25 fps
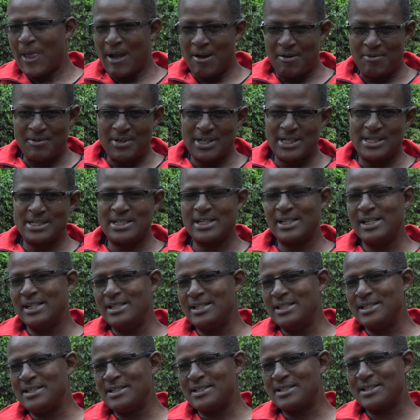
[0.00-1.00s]
after
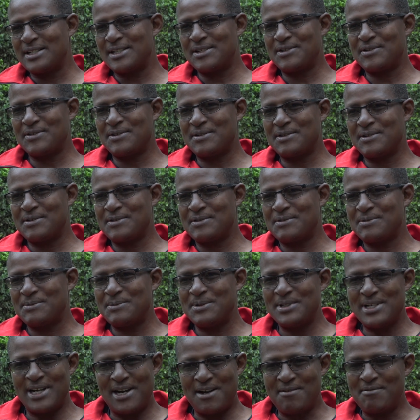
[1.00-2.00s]
training sessions.
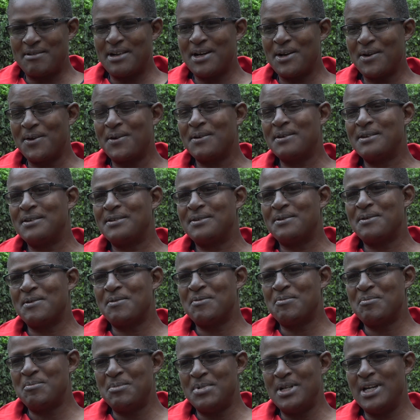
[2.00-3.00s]
We'd have a lot
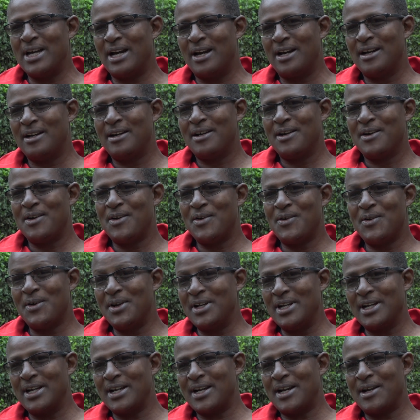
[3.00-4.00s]
of beer
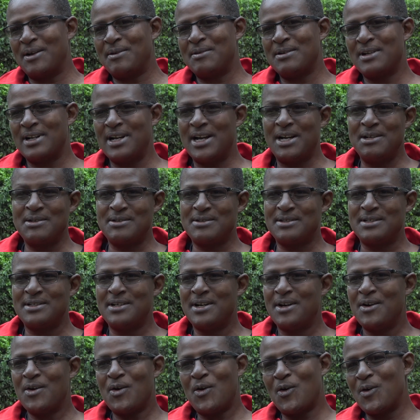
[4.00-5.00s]
going around. Guys,
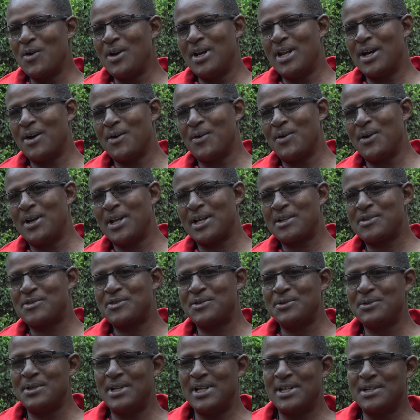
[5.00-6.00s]
older
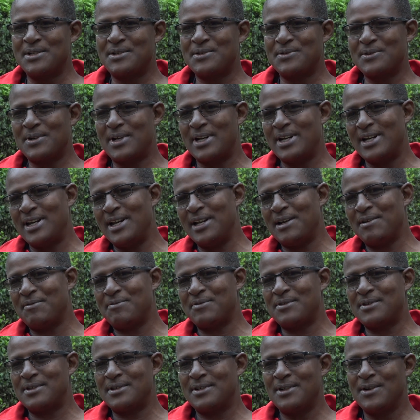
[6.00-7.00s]
students who had
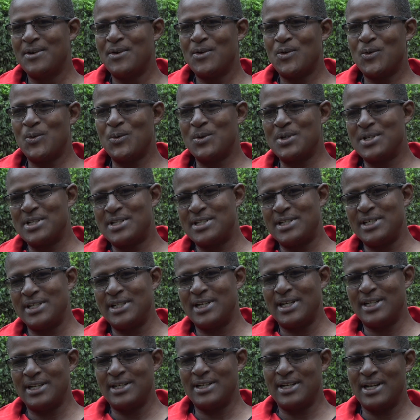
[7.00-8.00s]
left would
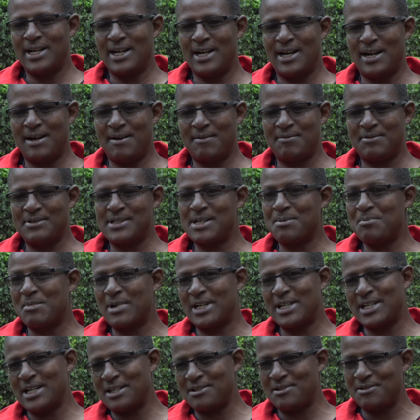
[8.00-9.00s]
still have some
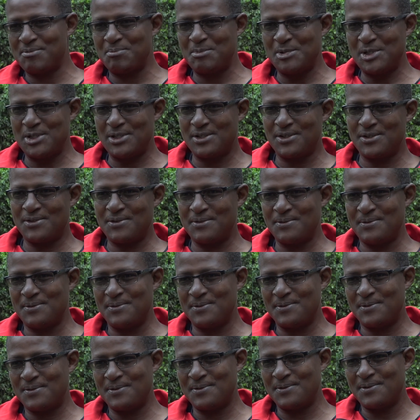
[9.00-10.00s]
attachment
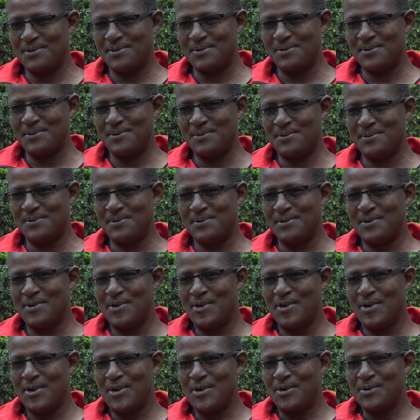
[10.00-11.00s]
to
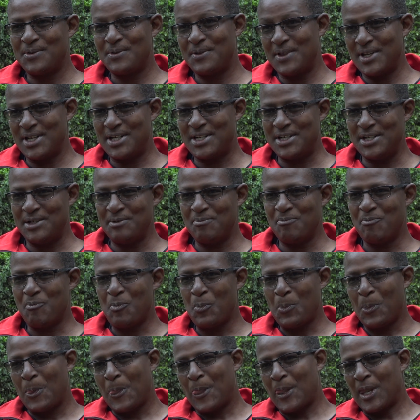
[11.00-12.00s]
the team,
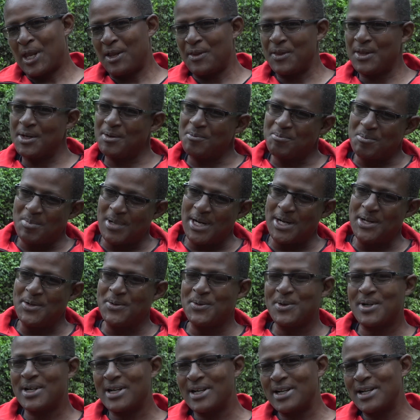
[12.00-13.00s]
and they'd buy
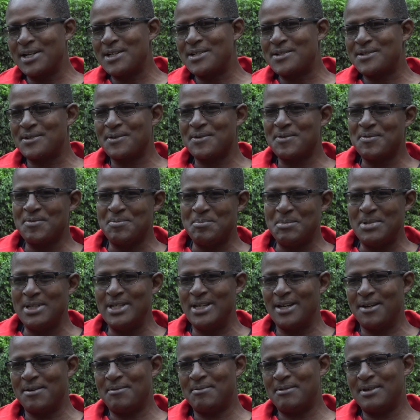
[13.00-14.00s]
you crates of
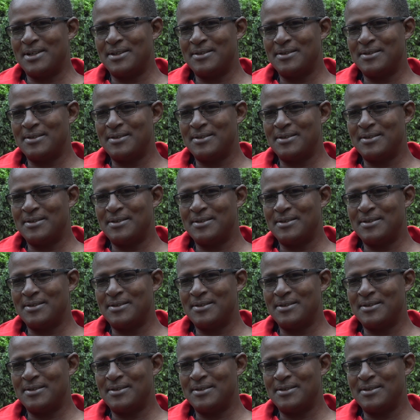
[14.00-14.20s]
beer,